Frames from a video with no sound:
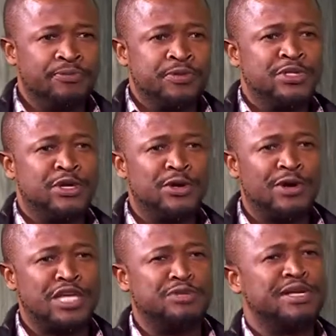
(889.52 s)
So you
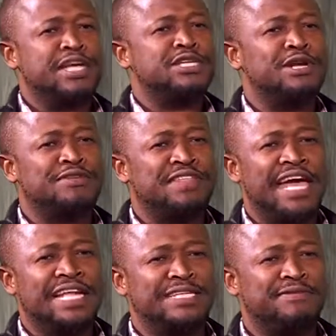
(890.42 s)
experience all of
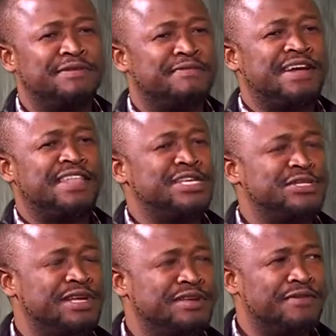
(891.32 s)
that if your father is
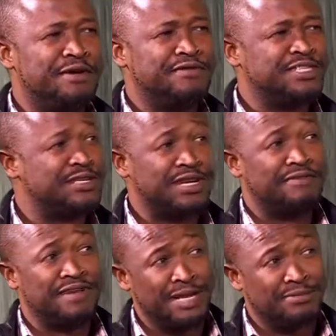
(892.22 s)
not involved, is not
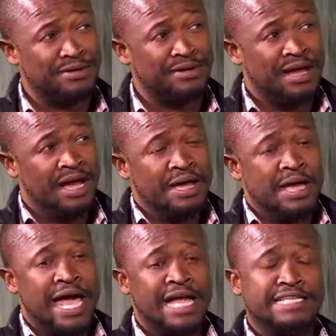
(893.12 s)
available.
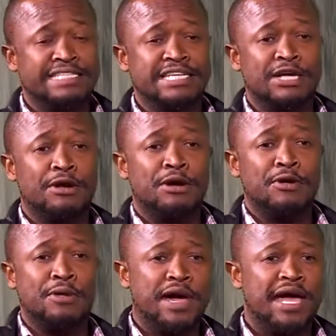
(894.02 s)
And,
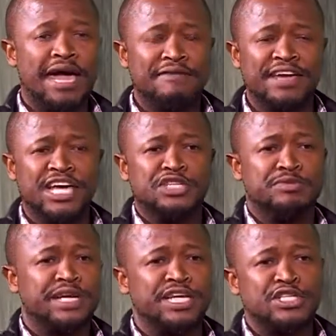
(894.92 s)
having
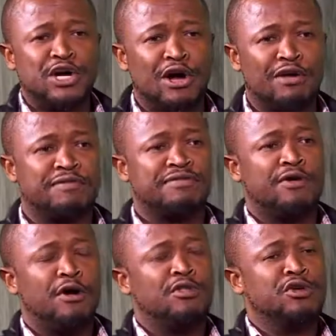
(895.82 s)
experienced all
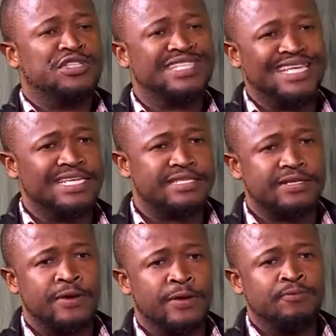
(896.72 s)
those things,
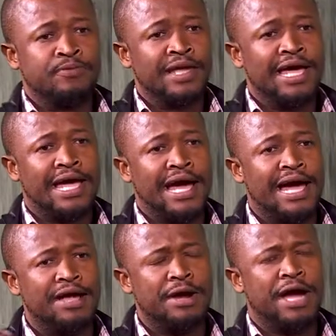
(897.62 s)

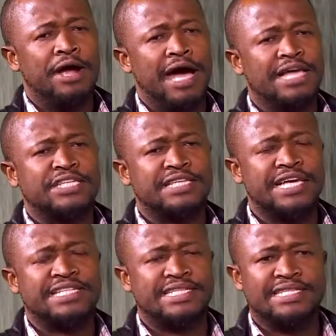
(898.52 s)
I
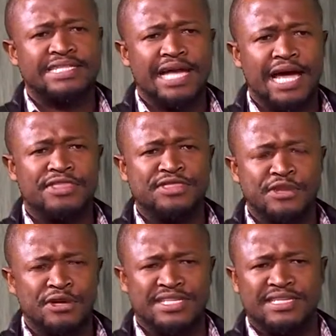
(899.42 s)

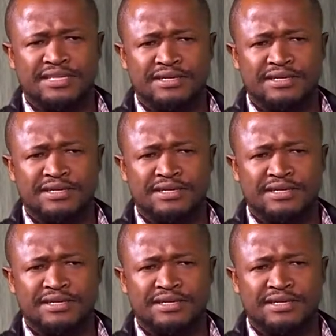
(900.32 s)
thought